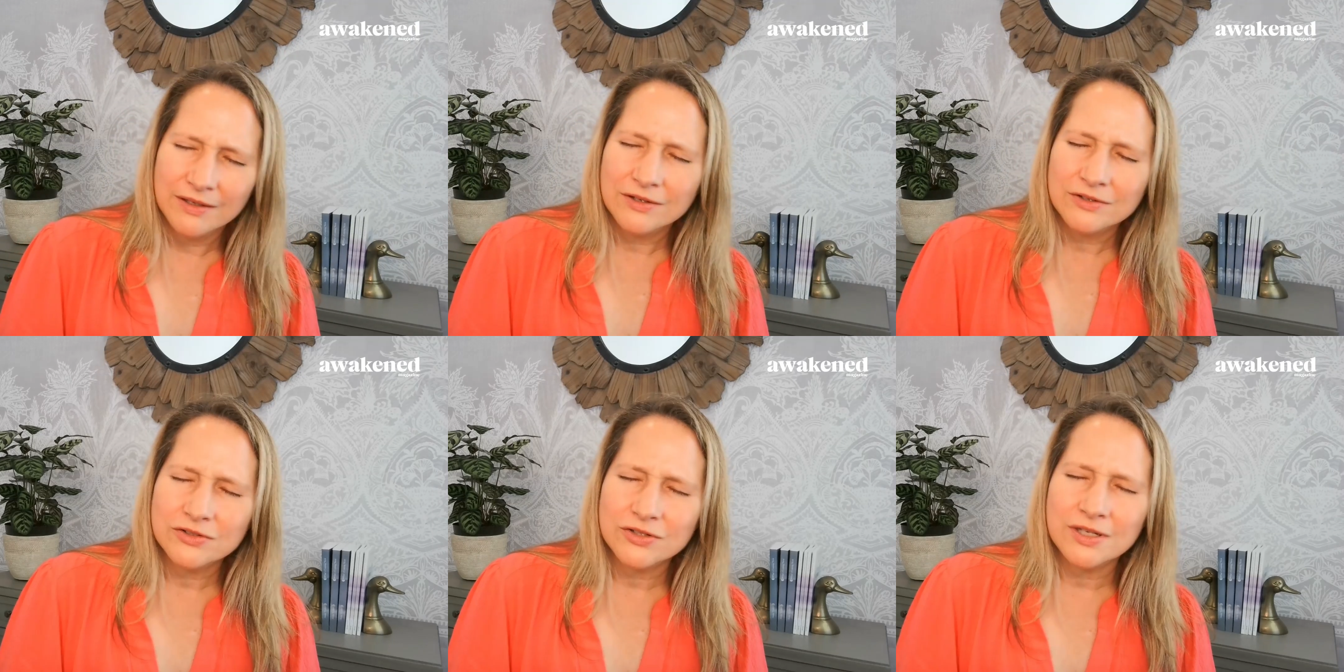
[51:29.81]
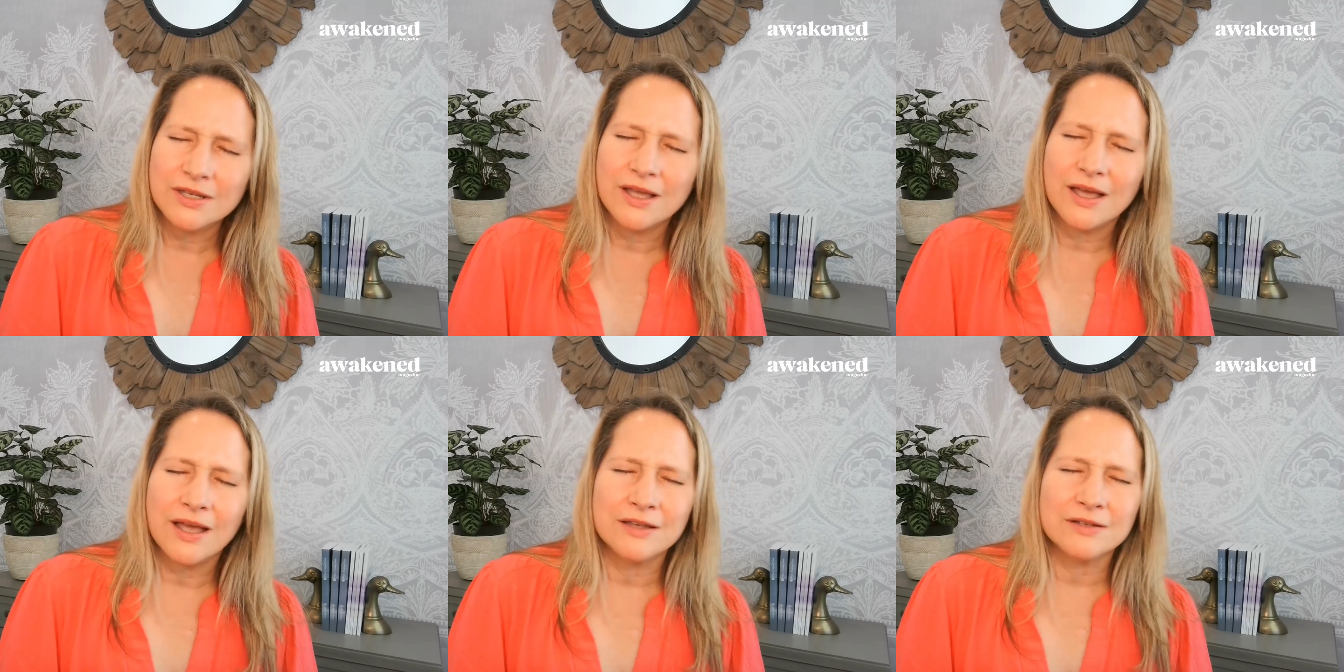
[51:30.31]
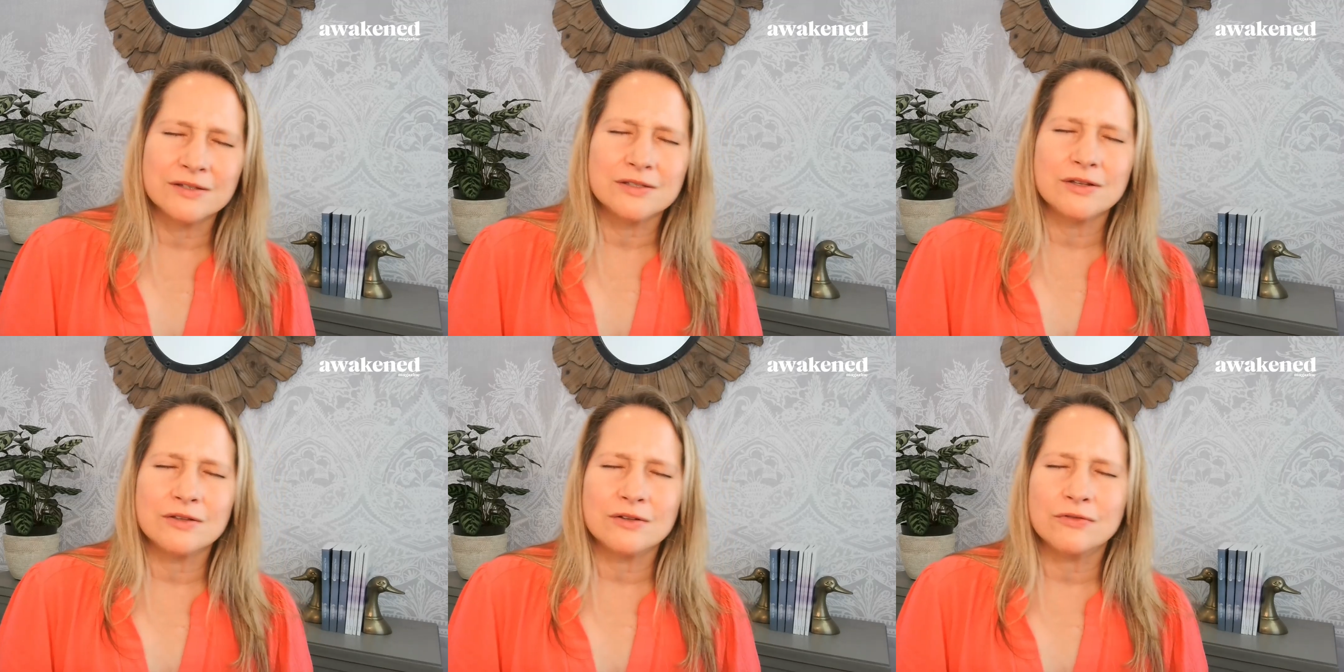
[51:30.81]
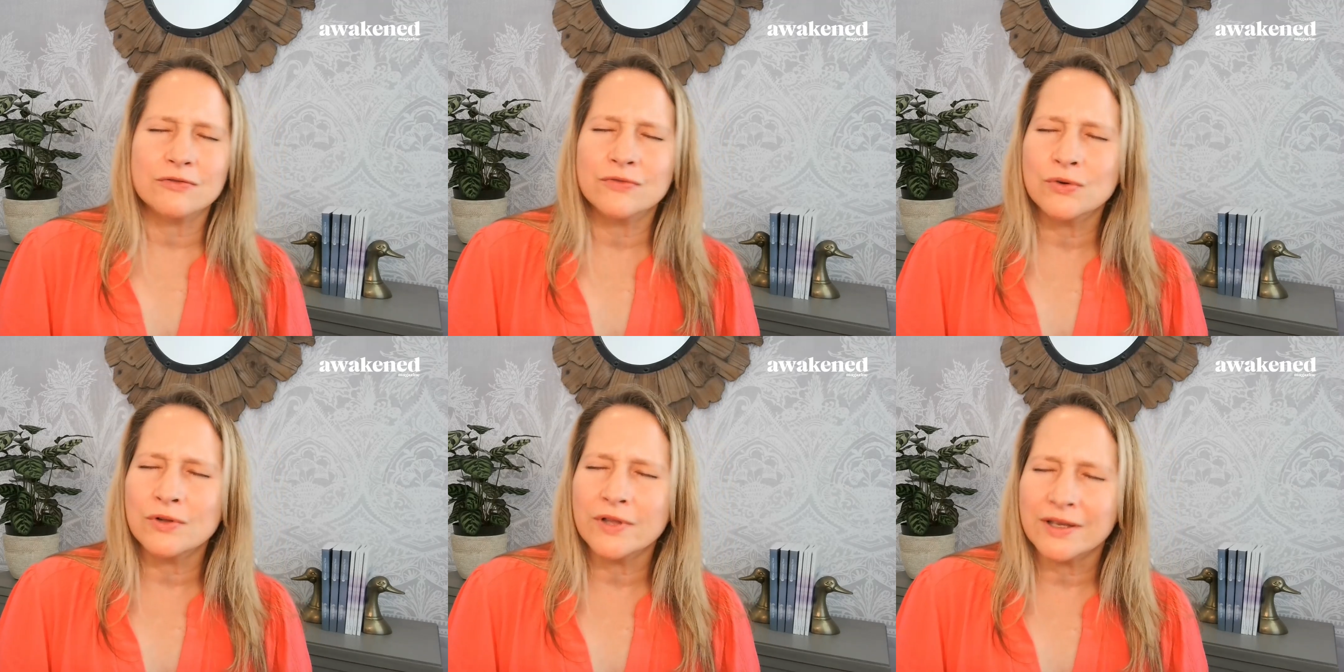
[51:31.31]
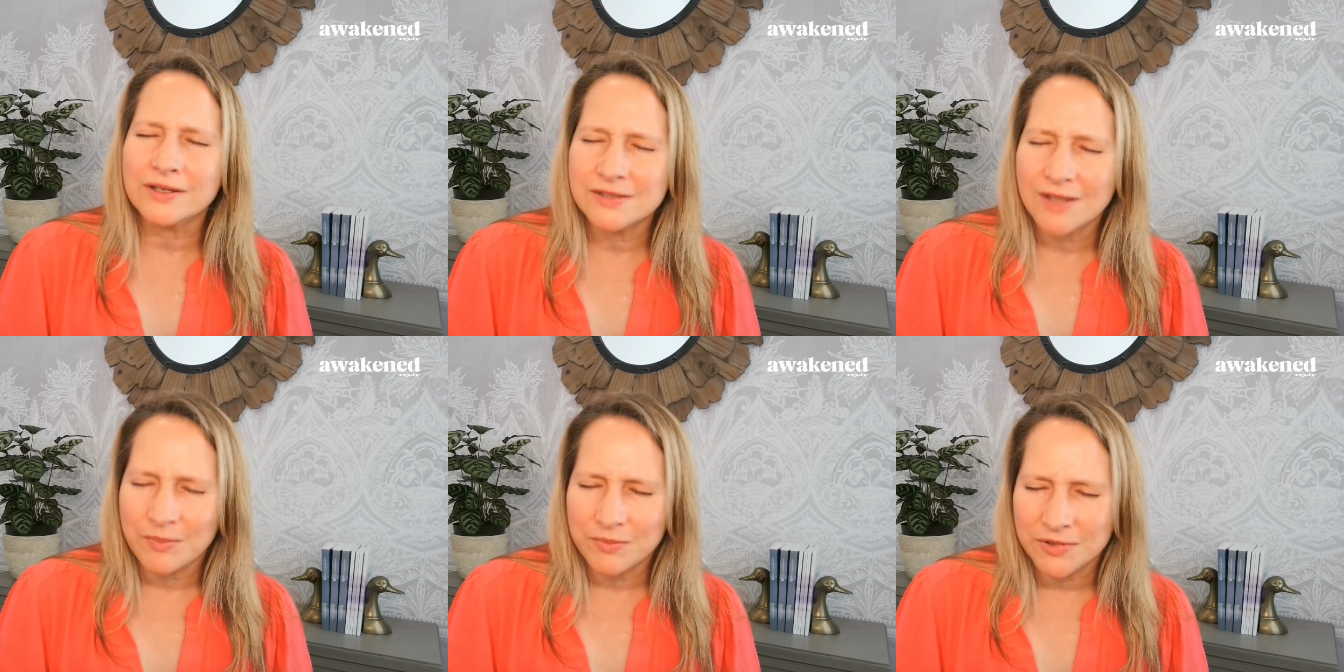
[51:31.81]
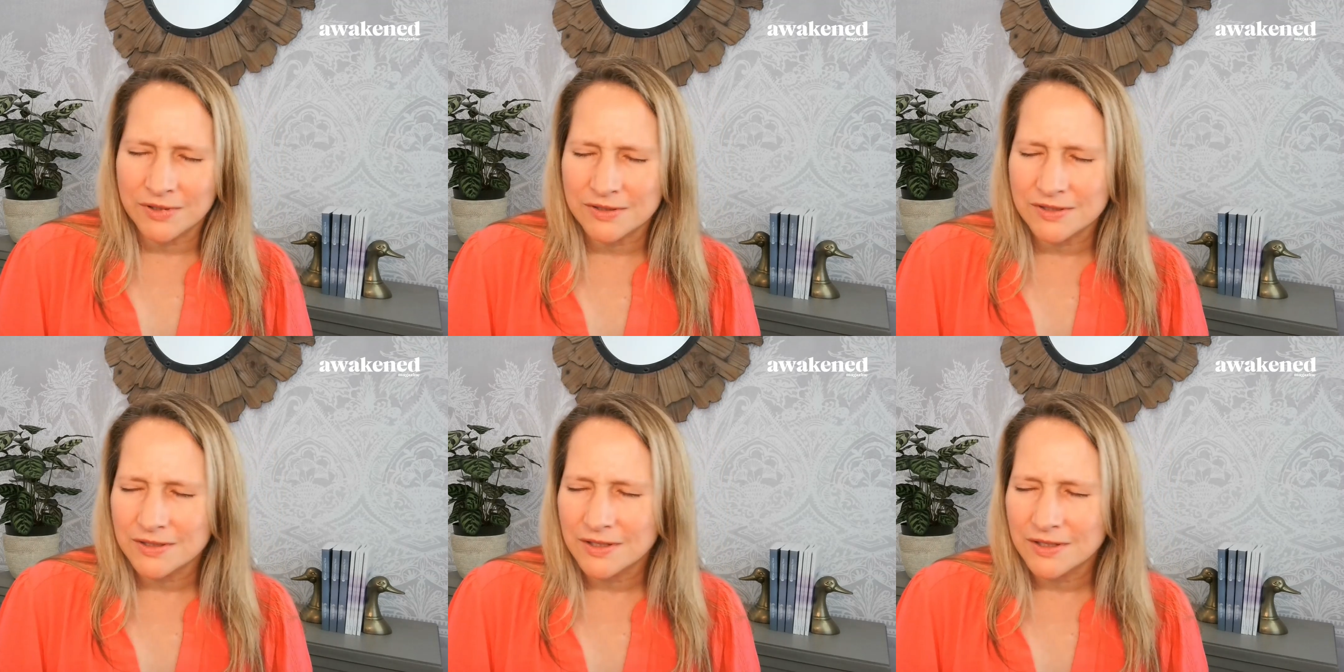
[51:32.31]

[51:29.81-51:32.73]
She has the full acceptance